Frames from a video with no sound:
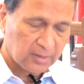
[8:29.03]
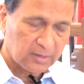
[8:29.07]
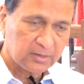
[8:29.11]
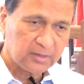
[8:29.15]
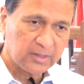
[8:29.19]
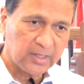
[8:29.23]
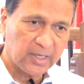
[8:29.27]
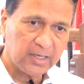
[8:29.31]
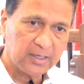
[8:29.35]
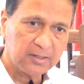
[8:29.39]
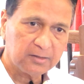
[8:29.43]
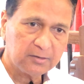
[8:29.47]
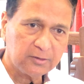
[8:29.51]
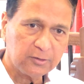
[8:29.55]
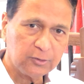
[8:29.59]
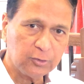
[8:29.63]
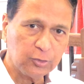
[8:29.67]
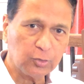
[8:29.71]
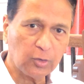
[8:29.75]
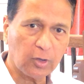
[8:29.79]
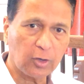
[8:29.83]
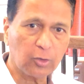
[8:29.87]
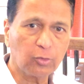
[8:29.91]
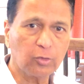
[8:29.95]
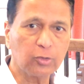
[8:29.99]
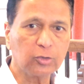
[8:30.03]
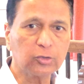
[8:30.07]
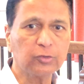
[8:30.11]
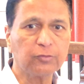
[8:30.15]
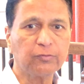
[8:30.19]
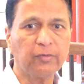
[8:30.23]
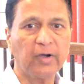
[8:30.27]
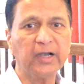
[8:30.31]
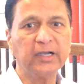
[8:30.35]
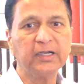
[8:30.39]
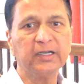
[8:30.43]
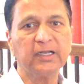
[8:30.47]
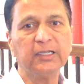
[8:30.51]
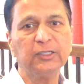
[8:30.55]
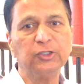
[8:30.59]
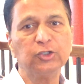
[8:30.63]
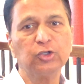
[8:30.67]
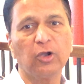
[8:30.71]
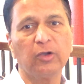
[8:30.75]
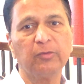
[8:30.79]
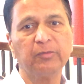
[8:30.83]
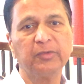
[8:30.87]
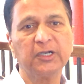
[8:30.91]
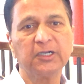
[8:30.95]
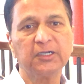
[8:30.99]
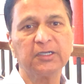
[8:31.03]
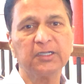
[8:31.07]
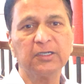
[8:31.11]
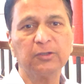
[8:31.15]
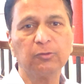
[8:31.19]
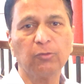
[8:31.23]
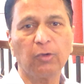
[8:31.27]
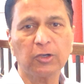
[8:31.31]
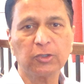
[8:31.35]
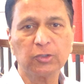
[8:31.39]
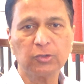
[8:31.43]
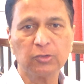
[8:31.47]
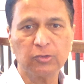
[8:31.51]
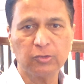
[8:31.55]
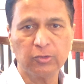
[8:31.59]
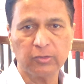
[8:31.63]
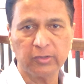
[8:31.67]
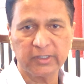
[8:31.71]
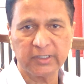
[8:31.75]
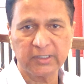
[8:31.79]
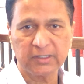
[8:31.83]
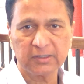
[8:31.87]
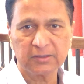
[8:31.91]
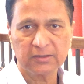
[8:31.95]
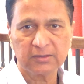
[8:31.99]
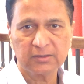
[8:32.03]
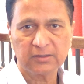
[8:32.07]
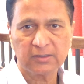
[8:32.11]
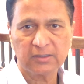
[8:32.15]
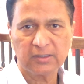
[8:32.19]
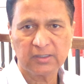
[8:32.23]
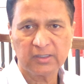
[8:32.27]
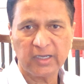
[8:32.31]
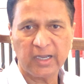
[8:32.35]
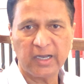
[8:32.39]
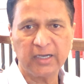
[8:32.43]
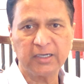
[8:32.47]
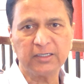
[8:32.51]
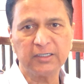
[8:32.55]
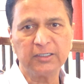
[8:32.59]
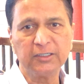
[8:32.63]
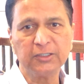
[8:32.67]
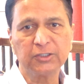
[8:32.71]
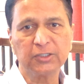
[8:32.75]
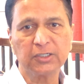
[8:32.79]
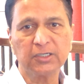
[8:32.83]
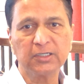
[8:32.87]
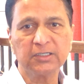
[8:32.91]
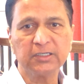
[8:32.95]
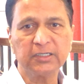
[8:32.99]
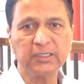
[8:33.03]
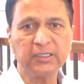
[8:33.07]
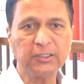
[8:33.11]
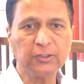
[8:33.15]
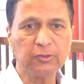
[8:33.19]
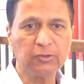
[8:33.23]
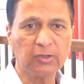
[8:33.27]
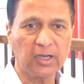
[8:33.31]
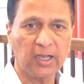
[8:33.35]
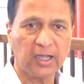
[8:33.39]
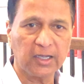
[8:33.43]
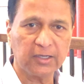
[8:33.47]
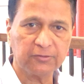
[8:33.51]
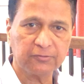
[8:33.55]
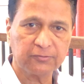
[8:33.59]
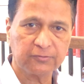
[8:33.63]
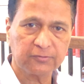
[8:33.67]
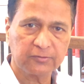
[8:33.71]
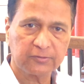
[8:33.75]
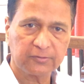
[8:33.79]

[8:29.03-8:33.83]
then you are going to find enjoyment in what you are doing and in turn in your life.